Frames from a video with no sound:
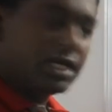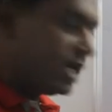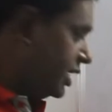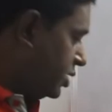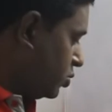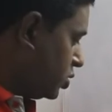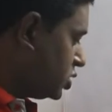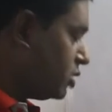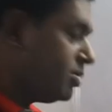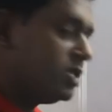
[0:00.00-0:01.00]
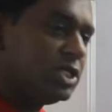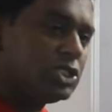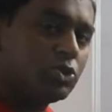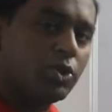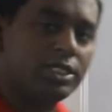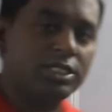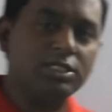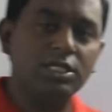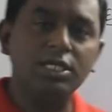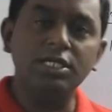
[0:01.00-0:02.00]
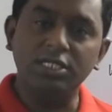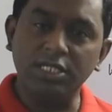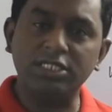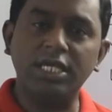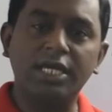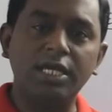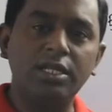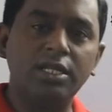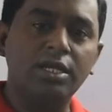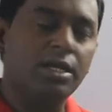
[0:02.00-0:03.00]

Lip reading: Can I do ratio between these two quantities? Yes, I can.